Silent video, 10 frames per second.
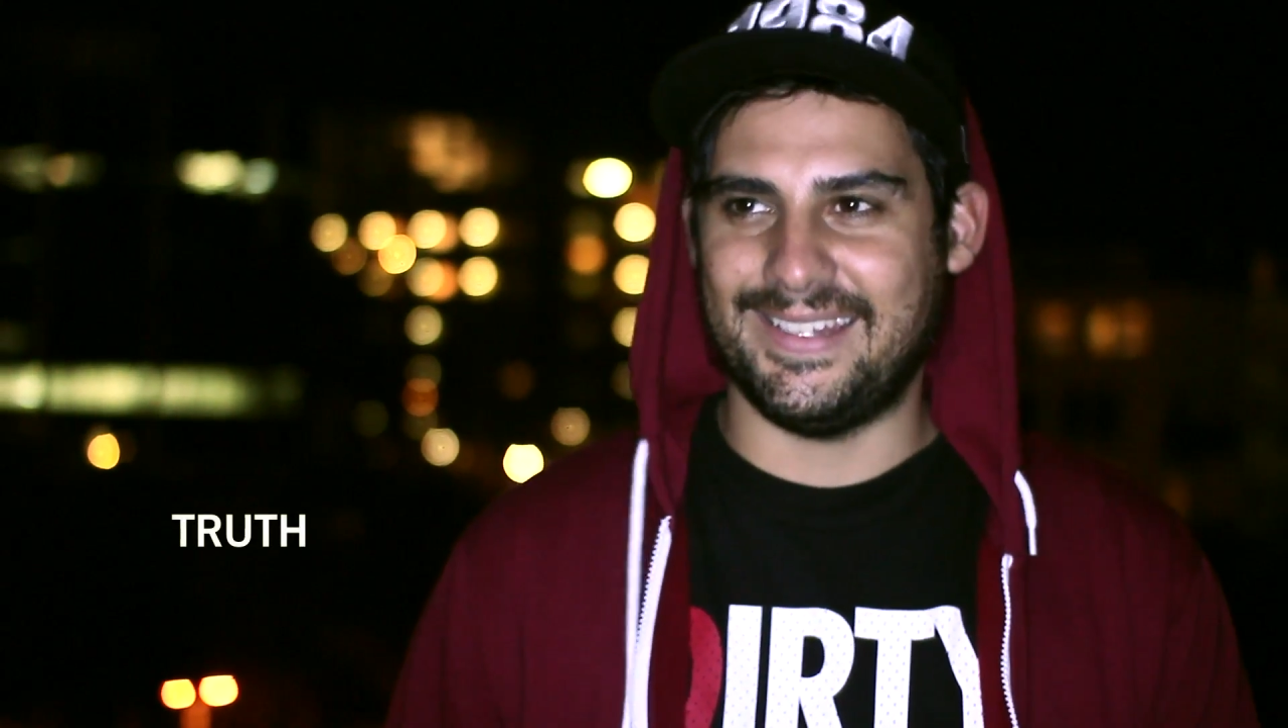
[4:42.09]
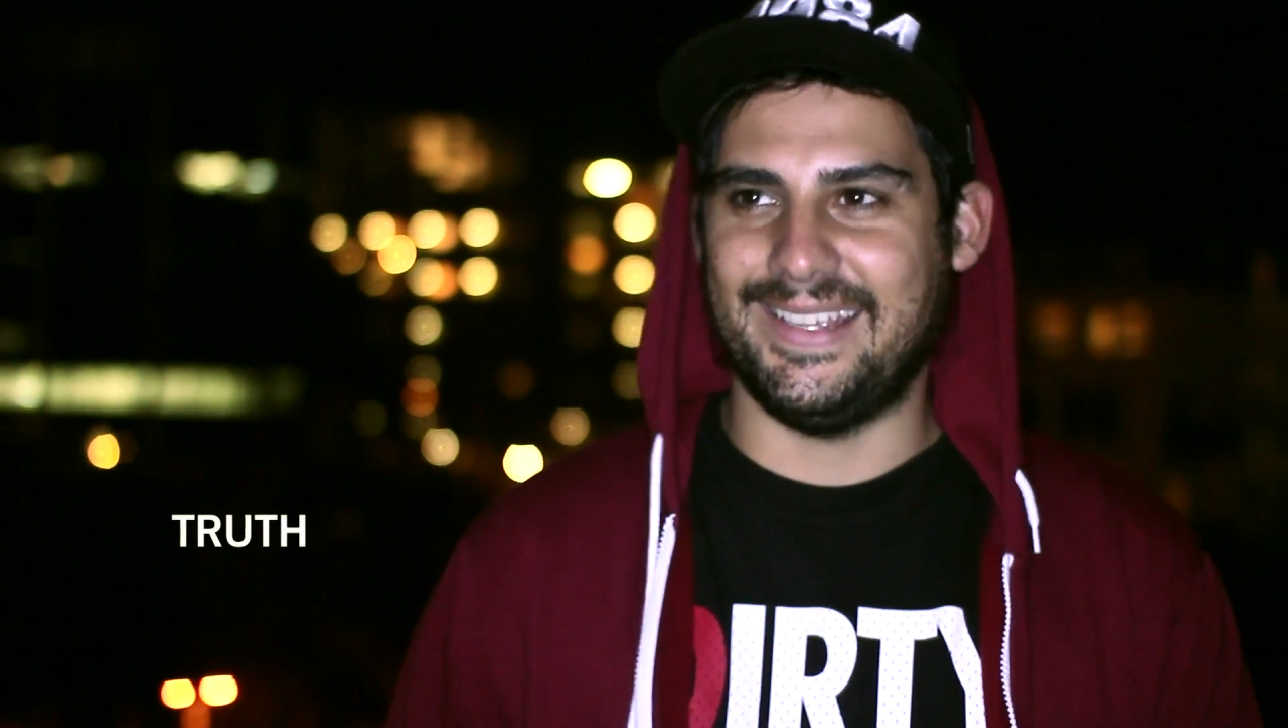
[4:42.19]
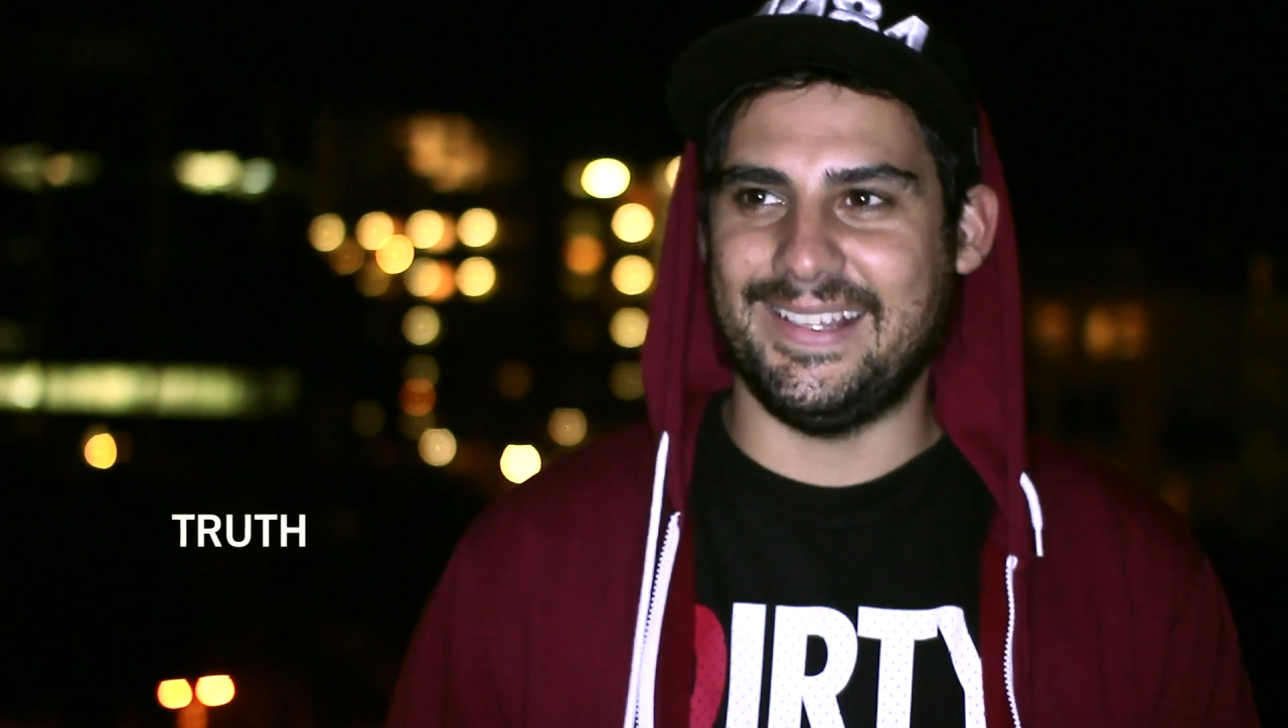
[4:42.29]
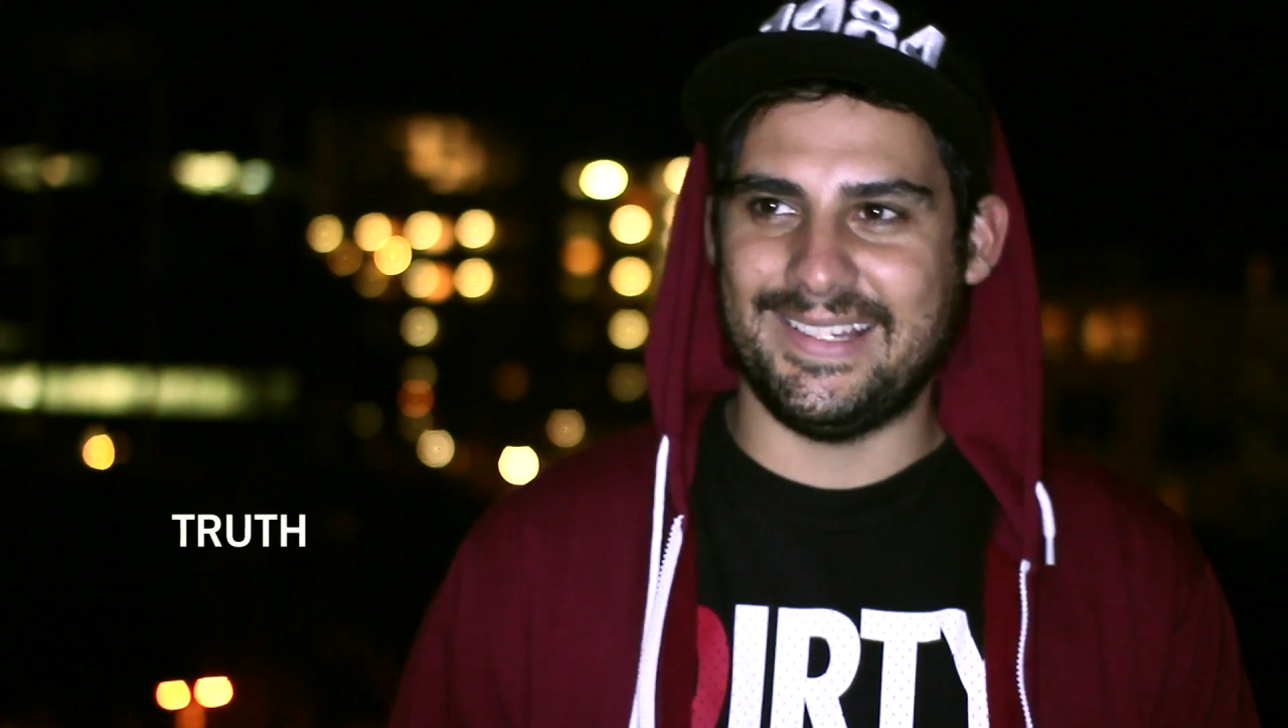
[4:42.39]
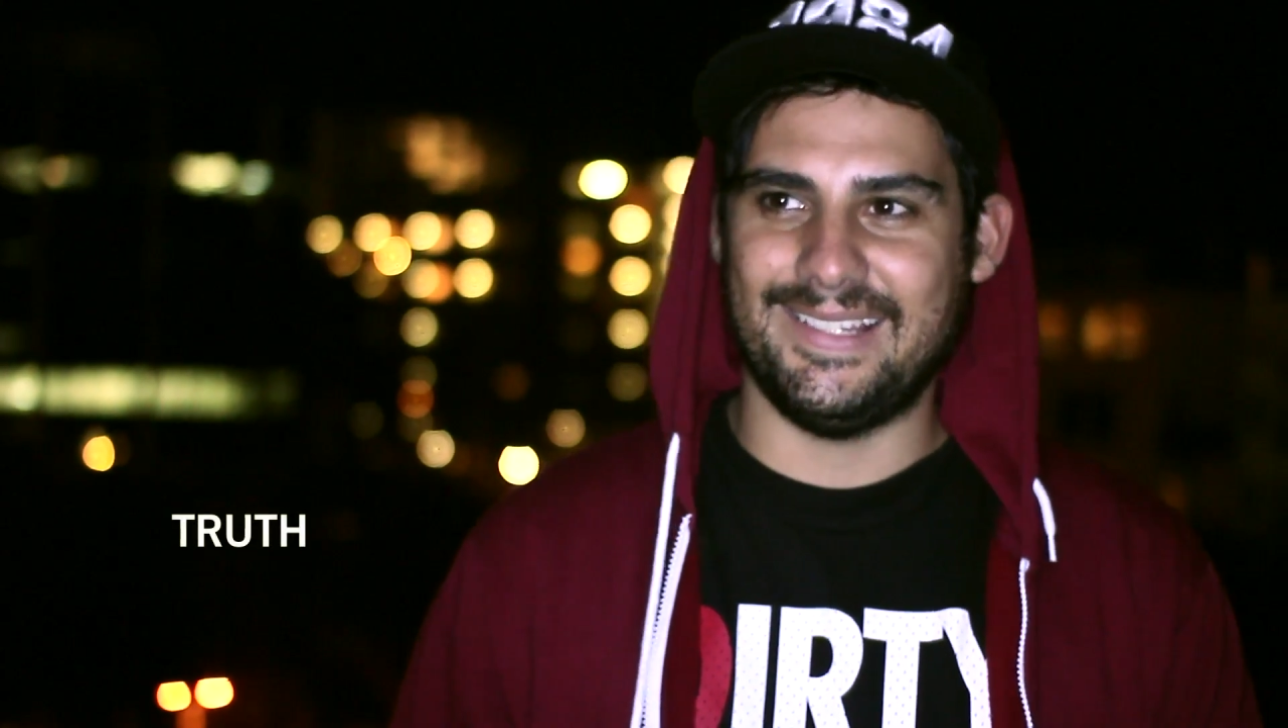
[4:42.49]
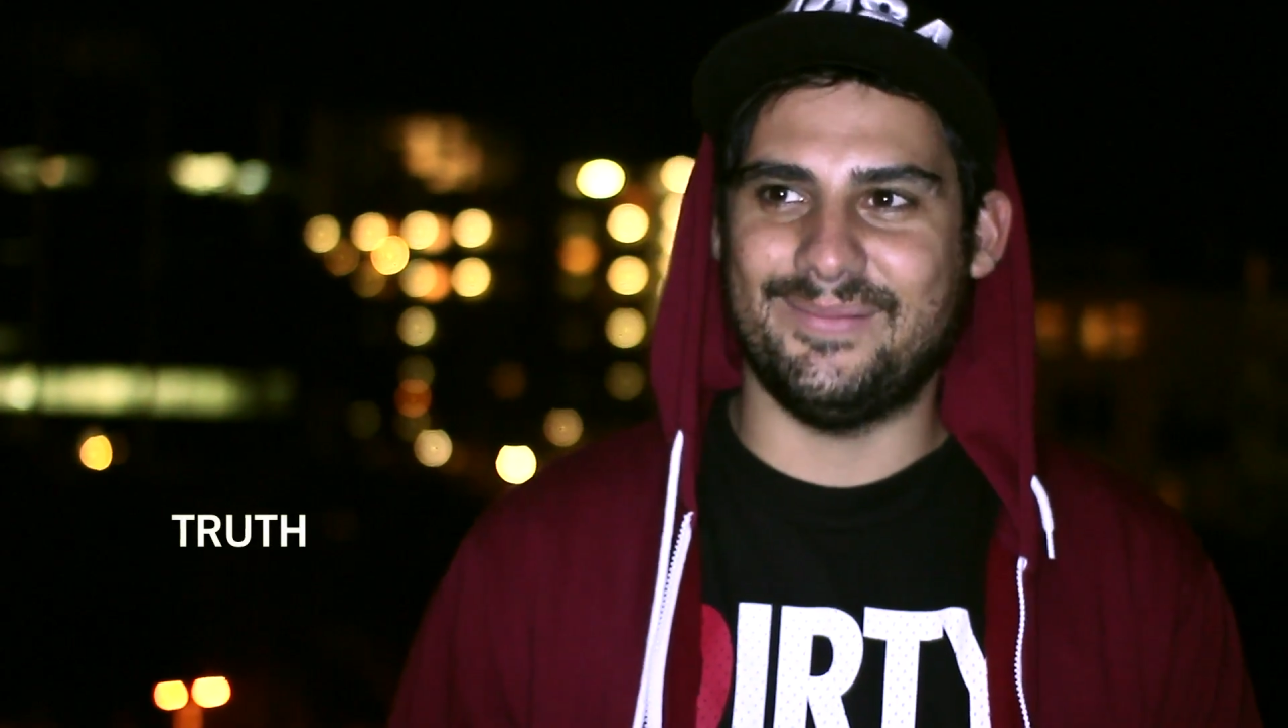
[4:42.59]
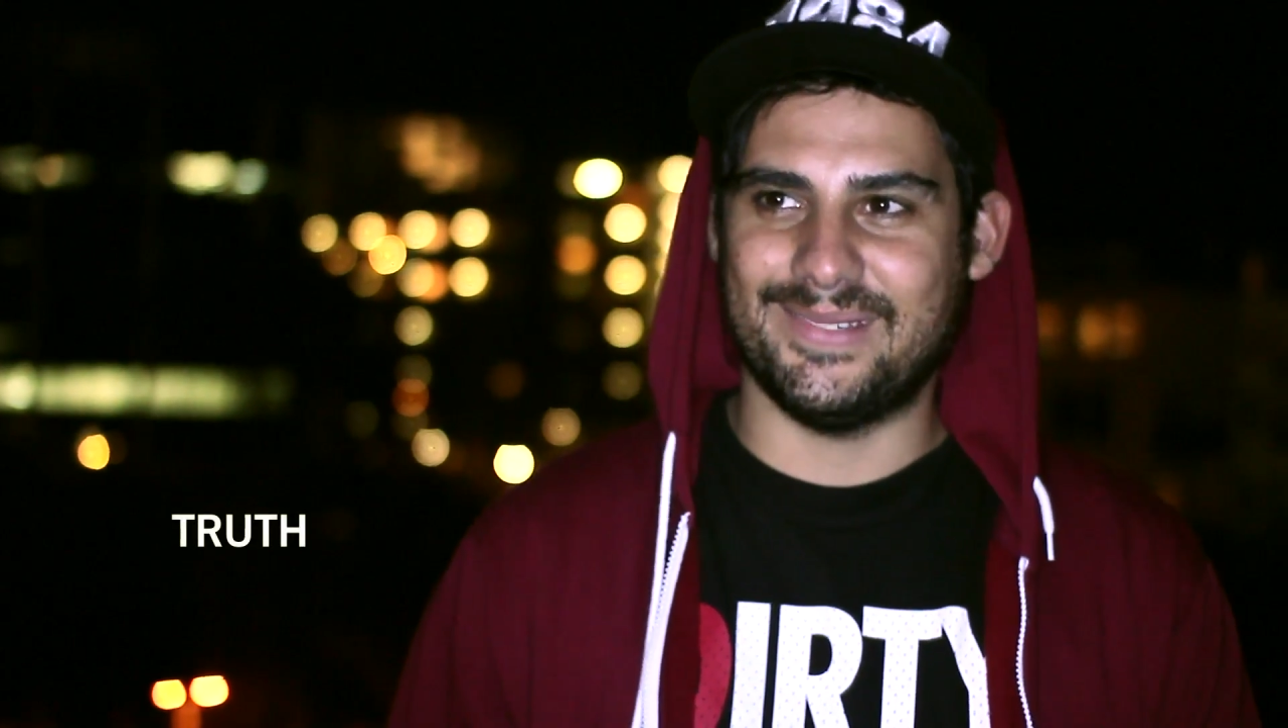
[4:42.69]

it easy,